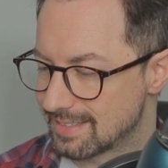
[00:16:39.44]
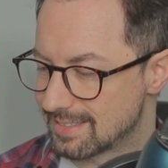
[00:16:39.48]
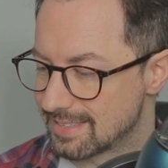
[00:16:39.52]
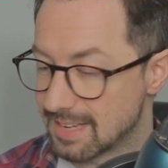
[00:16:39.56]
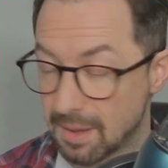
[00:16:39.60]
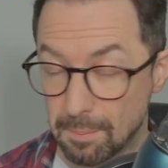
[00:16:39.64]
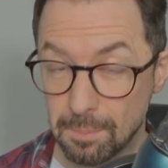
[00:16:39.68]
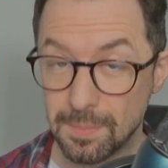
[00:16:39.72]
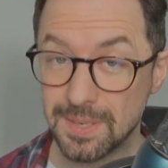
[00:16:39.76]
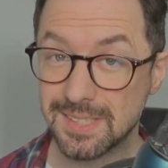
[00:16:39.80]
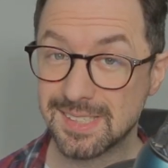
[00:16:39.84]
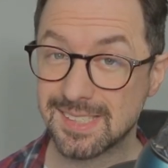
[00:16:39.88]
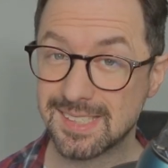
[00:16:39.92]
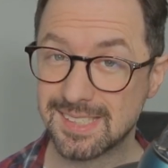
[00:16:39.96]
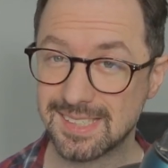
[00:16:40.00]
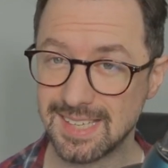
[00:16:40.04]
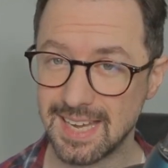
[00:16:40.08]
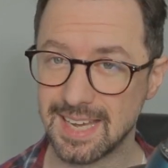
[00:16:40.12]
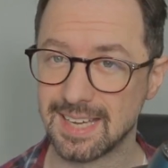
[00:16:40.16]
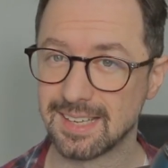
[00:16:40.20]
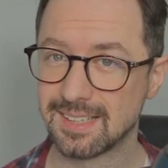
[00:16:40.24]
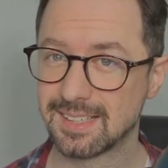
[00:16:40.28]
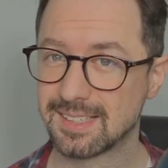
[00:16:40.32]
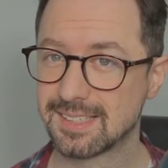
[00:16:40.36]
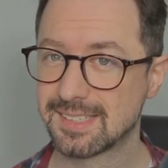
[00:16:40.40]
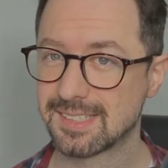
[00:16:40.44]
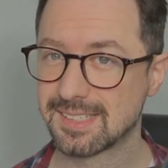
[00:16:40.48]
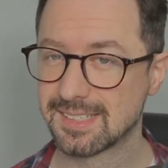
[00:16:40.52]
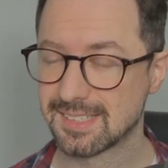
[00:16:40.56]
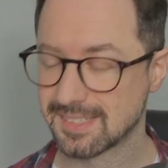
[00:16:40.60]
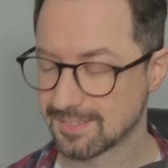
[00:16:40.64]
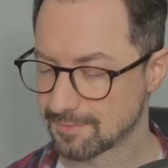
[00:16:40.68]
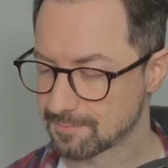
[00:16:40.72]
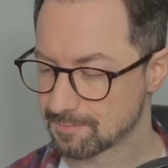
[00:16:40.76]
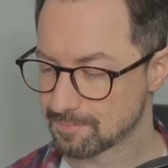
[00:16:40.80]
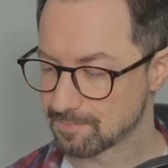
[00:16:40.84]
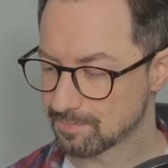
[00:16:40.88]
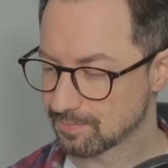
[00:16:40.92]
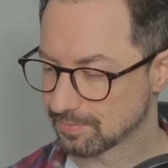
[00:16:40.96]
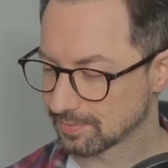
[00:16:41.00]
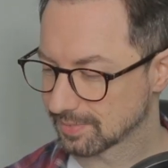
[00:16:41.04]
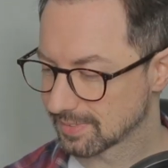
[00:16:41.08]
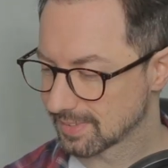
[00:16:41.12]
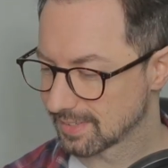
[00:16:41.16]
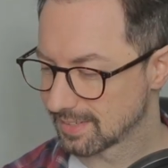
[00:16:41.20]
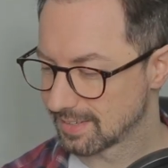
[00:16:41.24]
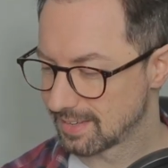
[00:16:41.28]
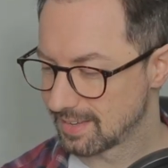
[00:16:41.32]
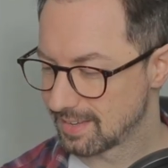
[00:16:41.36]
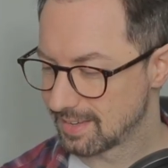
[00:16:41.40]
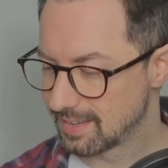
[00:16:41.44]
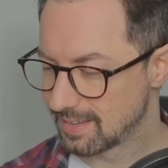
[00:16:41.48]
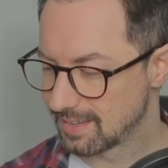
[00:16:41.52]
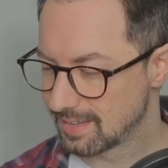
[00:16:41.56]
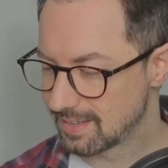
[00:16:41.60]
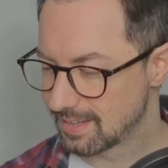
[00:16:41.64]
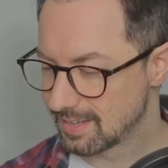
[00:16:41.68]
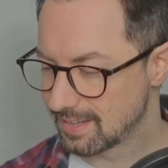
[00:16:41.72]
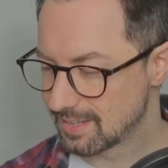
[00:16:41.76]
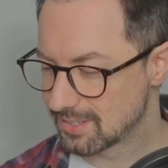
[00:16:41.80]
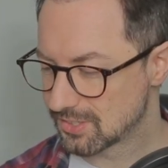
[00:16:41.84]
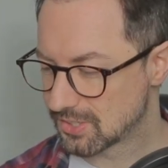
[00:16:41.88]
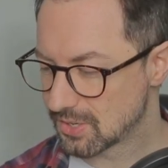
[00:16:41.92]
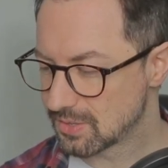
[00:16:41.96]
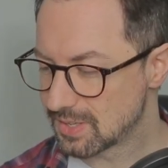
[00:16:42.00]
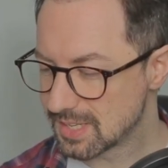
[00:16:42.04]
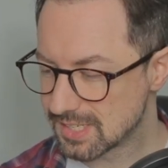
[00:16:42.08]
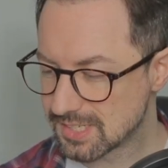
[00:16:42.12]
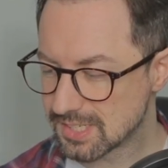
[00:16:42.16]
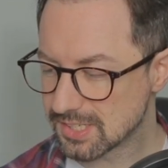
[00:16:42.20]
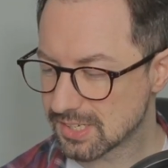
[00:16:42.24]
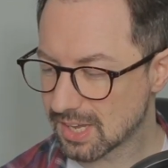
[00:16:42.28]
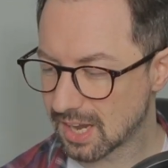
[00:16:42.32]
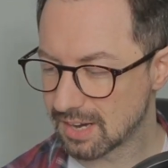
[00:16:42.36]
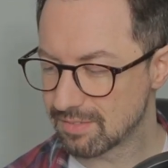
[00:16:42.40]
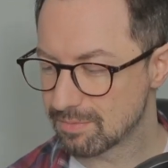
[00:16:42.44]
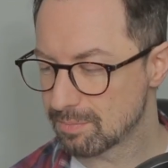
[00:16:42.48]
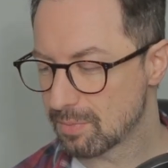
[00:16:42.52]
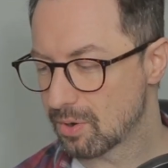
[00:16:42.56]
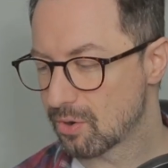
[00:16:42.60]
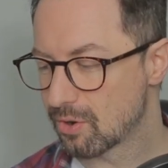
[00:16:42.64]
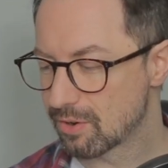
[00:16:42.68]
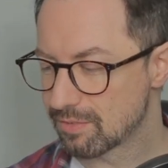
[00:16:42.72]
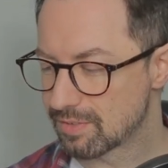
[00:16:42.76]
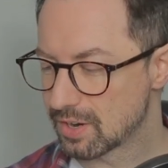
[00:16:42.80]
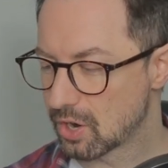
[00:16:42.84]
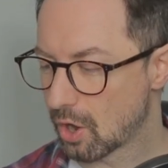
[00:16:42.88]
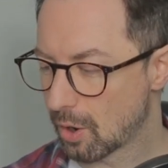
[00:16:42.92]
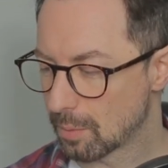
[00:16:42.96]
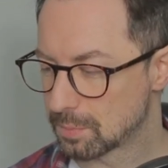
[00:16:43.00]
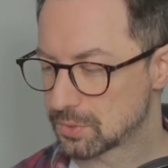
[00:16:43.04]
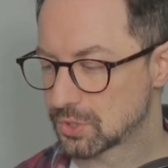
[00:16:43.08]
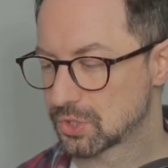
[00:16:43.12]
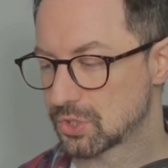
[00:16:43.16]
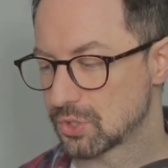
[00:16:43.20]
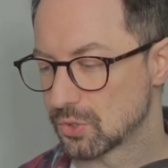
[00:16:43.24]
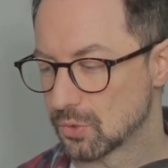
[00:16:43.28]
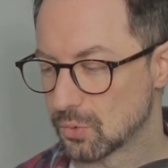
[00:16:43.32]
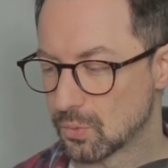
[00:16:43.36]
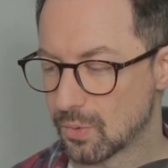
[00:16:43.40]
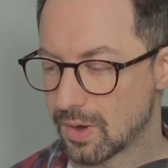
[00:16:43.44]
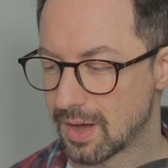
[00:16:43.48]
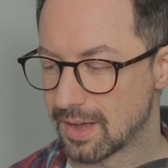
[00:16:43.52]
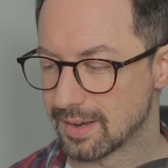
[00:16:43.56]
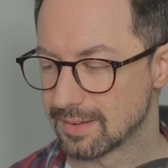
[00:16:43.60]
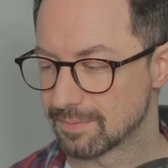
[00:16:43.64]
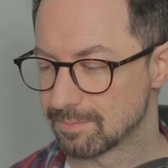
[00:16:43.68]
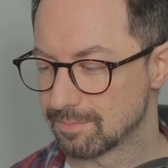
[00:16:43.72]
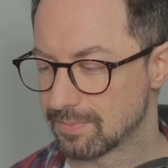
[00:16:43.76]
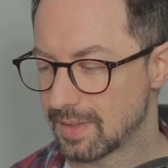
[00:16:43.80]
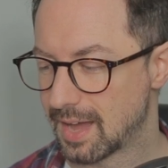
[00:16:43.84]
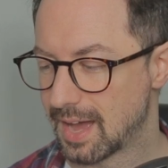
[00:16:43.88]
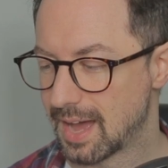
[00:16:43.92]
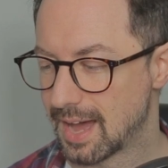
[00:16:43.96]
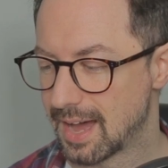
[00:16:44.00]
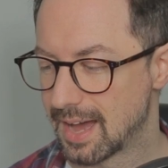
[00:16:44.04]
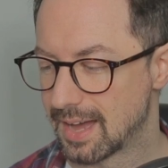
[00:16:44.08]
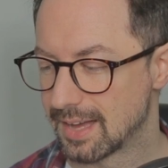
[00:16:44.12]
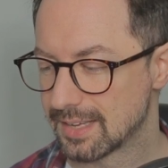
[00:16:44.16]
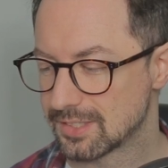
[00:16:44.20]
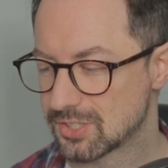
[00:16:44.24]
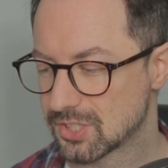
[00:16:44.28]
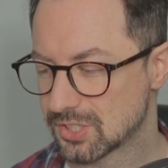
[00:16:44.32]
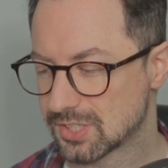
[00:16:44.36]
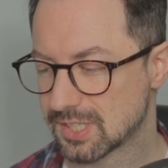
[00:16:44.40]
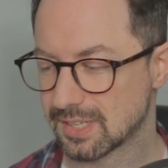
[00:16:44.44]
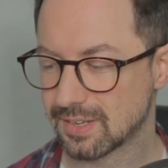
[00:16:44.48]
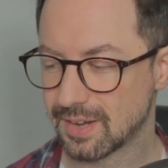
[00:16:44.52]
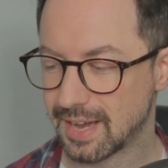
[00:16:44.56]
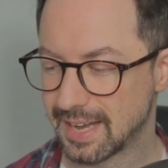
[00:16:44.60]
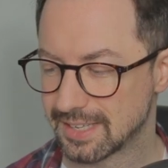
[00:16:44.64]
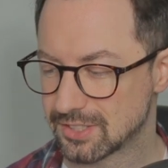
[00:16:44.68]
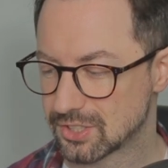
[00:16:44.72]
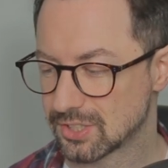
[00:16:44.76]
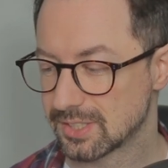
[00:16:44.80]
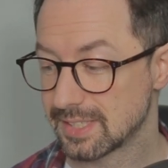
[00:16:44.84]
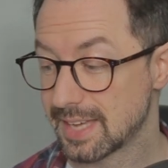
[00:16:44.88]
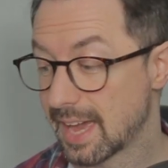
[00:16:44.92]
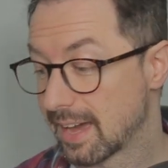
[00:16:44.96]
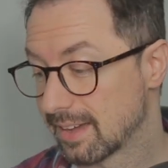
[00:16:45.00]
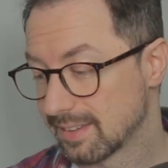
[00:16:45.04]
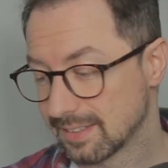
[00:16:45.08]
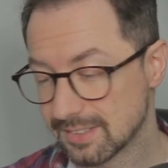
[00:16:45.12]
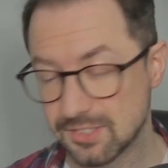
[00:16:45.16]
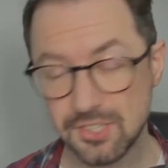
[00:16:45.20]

Number six. So this is kind of more of an optional one, uh, just to actually, yeah.